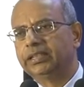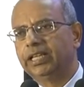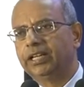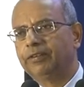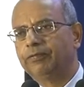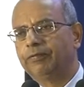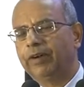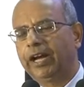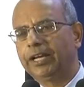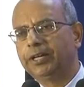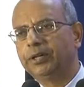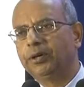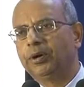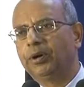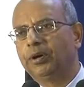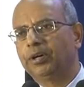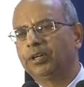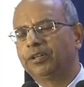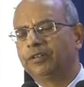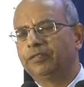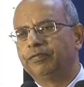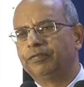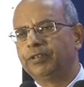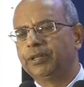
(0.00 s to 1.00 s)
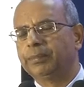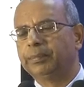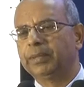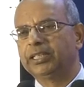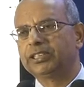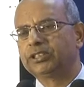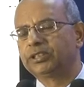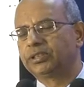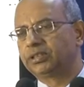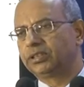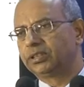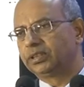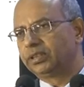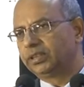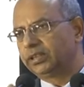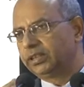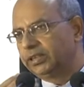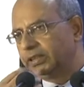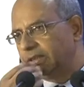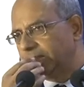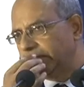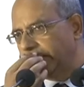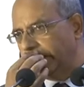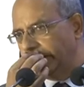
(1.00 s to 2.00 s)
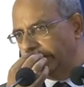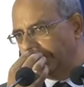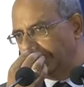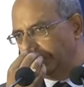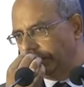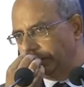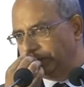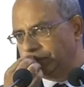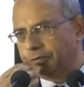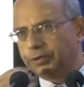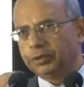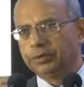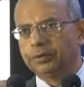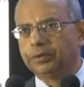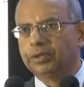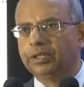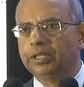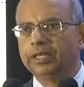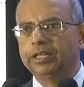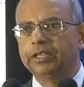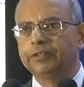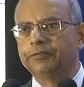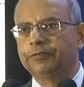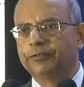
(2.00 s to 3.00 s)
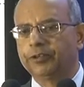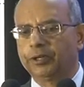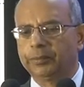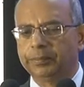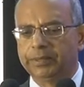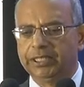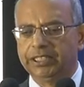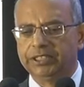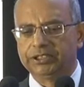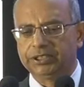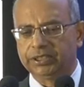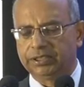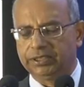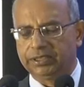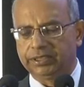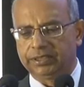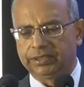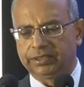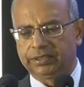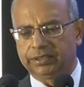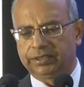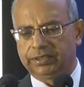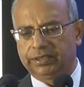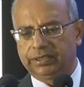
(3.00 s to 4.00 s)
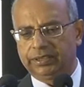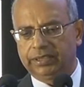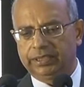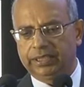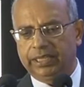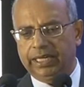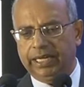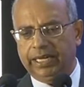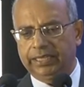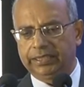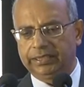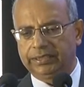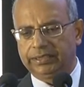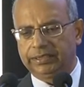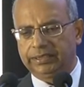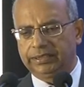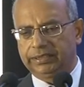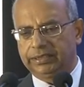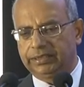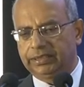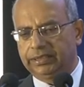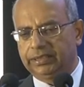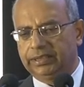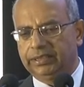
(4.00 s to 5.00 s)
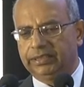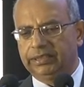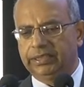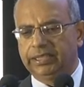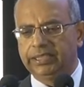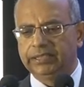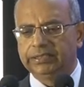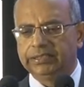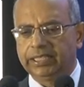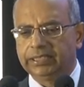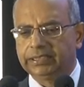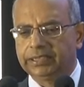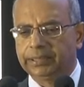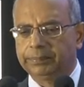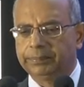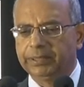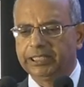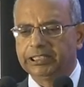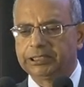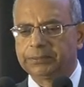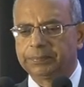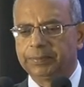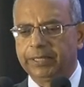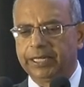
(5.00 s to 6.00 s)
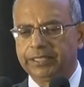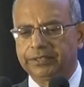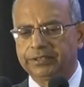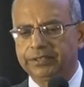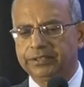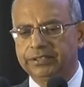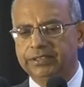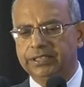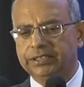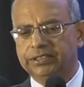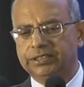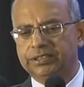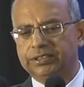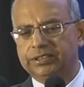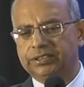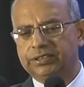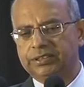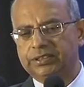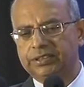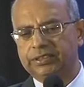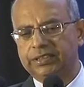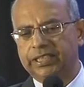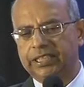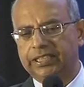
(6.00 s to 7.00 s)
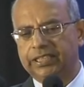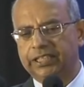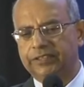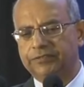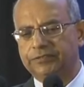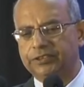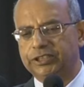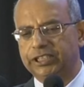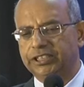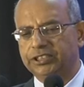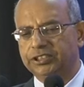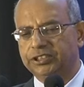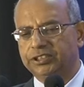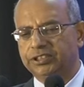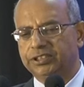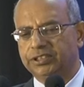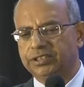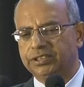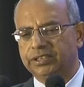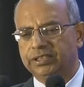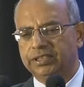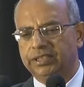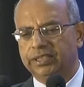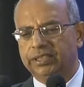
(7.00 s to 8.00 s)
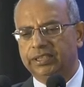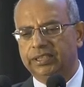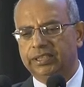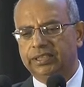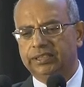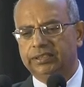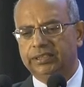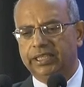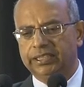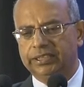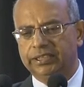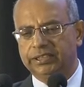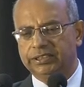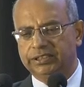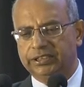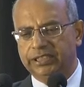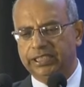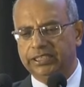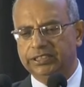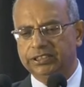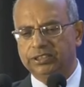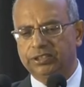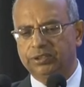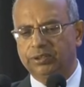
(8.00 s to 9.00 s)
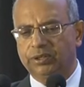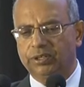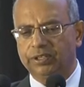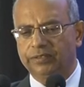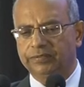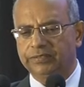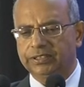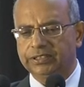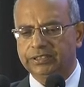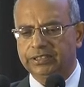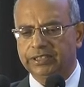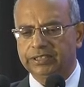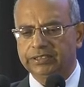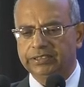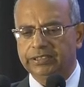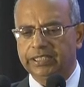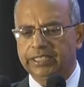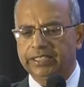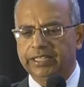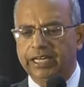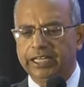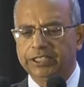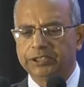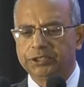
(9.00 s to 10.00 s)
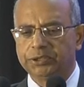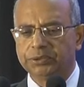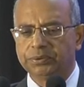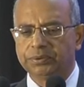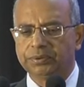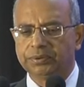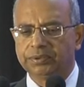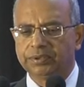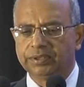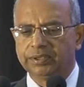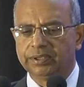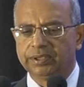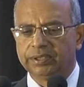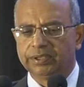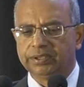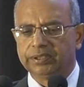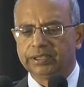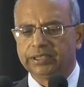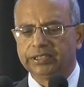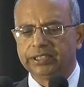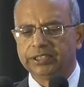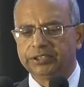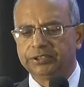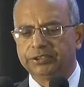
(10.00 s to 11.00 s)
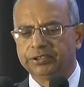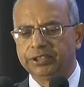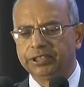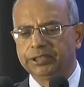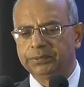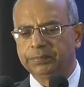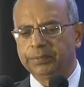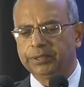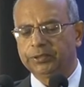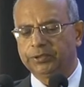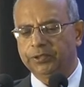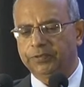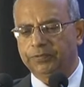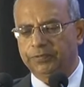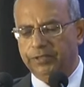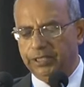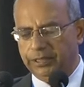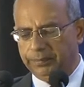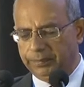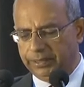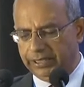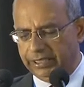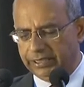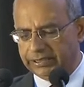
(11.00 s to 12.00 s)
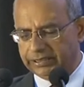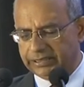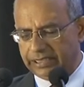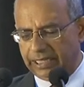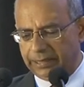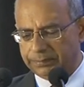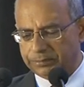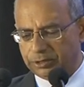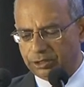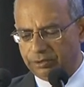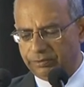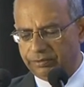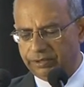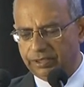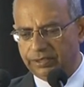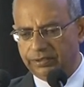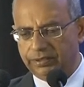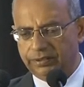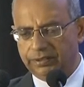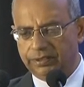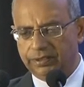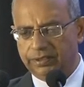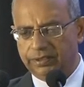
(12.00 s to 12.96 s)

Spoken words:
why not we must kind of learn from each other. And these are the best practices that have changed a lot of these things. Say Raichur, there is a treatment of TB and SAM children.